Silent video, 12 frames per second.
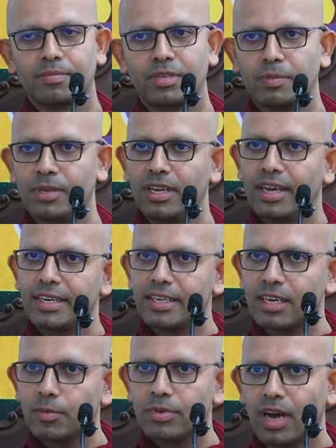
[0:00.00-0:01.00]
people are
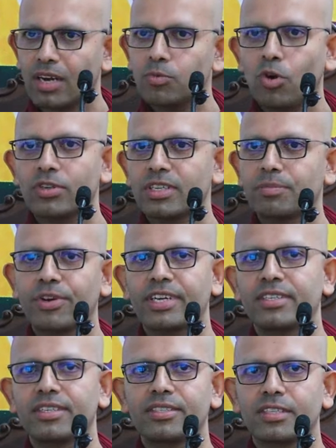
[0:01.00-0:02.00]
ending up with unwanted
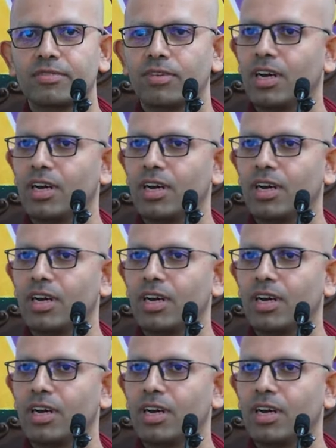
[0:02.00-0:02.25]
pregnancies